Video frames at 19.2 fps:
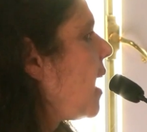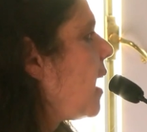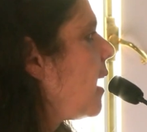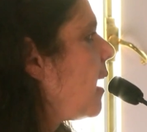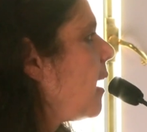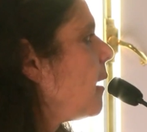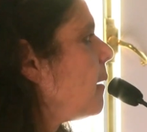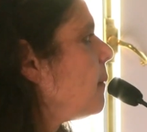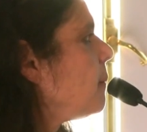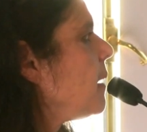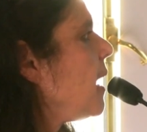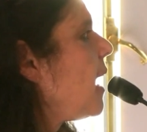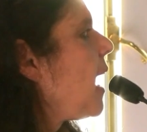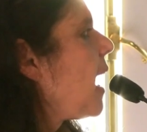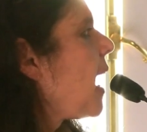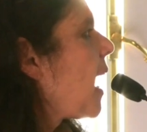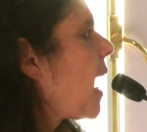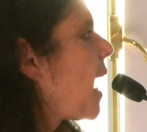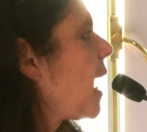
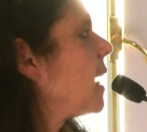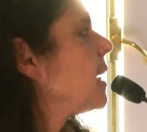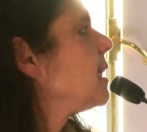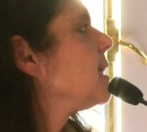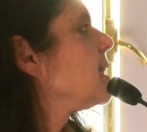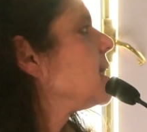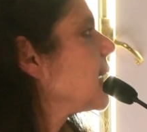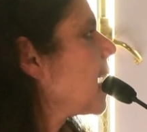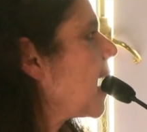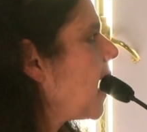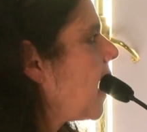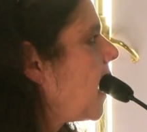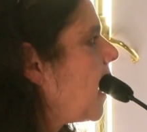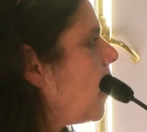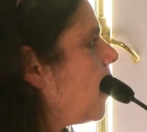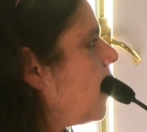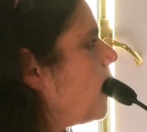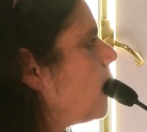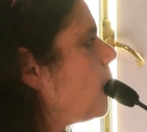and
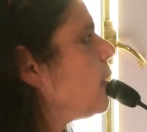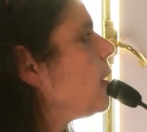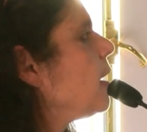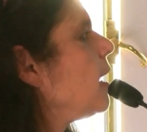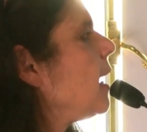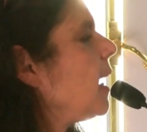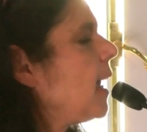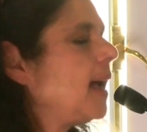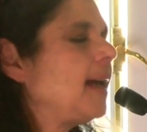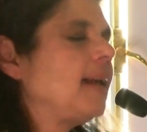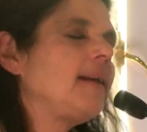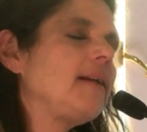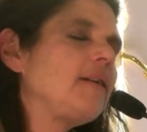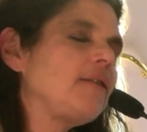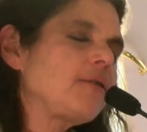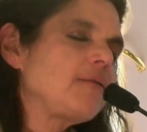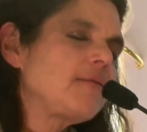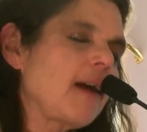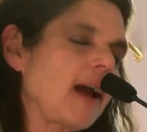how it
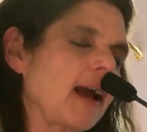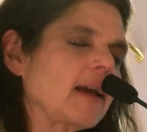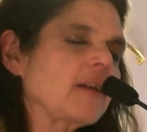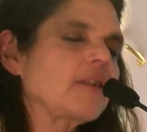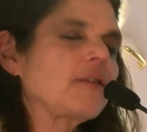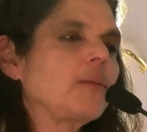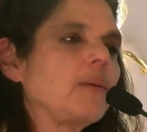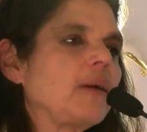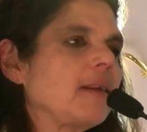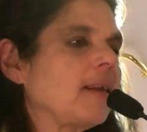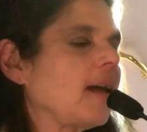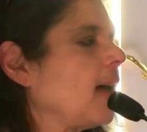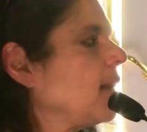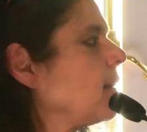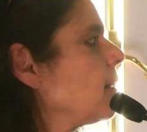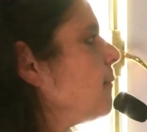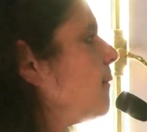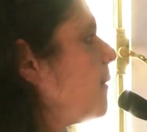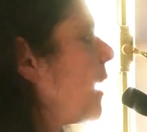interacts with
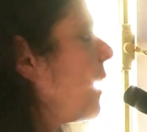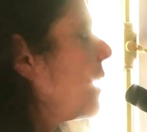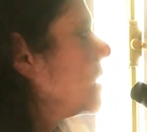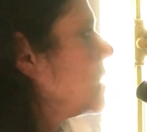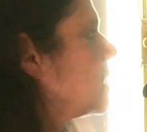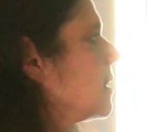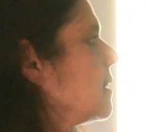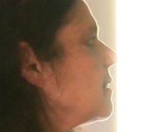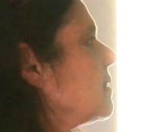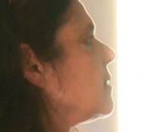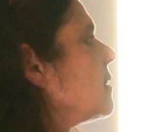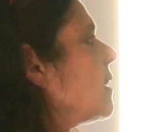other factors,